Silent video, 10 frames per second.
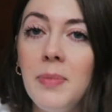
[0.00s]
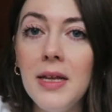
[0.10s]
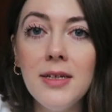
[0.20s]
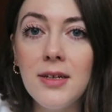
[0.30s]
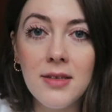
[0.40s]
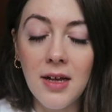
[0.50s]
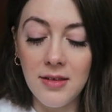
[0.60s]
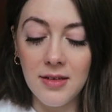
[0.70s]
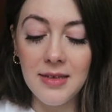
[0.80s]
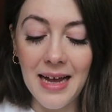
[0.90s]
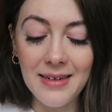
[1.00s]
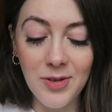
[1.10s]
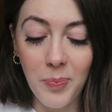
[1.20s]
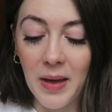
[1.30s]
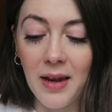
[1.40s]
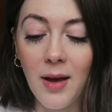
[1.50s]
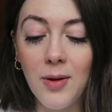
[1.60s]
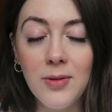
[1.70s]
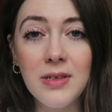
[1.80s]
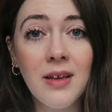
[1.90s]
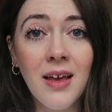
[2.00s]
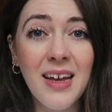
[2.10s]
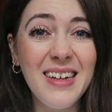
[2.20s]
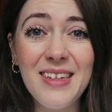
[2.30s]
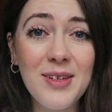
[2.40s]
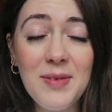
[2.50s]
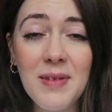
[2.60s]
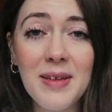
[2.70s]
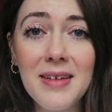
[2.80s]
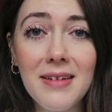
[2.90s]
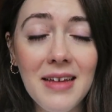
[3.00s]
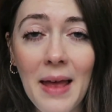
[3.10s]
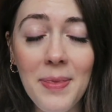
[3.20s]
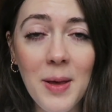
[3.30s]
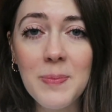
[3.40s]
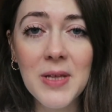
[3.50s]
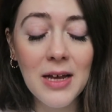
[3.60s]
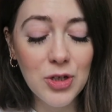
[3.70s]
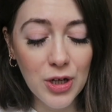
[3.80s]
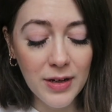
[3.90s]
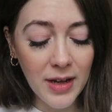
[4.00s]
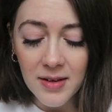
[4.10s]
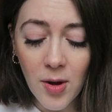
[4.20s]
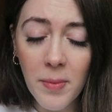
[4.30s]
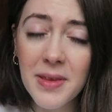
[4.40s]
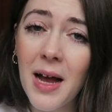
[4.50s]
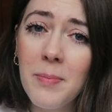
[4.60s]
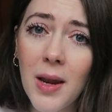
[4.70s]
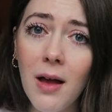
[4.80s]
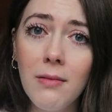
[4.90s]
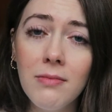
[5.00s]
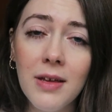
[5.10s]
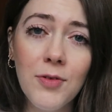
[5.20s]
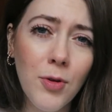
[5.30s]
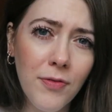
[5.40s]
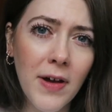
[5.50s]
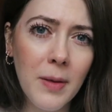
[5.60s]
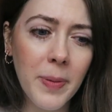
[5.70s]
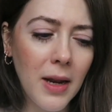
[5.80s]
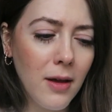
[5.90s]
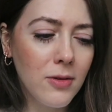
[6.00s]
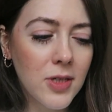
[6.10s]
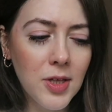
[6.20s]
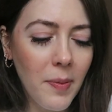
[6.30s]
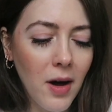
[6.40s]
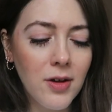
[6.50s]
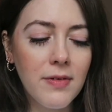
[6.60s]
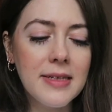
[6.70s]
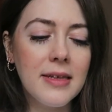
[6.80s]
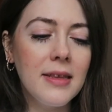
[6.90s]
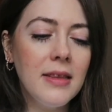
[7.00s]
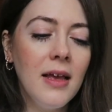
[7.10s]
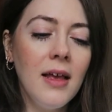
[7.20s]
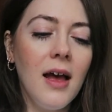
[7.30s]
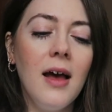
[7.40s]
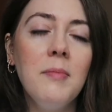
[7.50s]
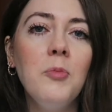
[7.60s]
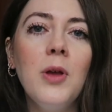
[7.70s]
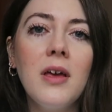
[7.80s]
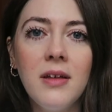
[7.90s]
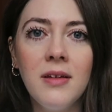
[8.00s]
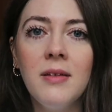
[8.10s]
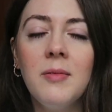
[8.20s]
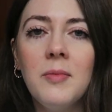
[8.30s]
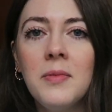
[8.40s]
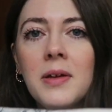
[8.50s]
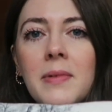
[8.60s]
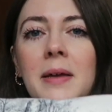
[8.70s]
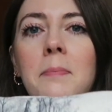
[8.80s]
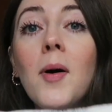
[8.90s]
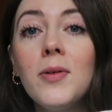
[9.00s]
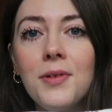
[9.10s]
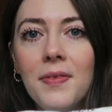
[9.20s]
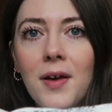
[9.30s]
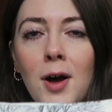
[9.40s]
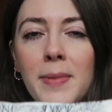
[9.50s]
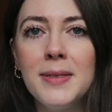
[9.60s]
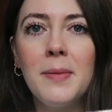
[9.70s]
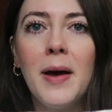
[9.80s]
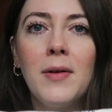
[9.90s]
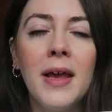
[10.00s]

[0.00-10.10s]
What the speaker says: but Lee doesn't understand pillows. He doesn't get the obsession. Comment down below if you're a fan of pillows and your partner isn't. We can bond in the comments about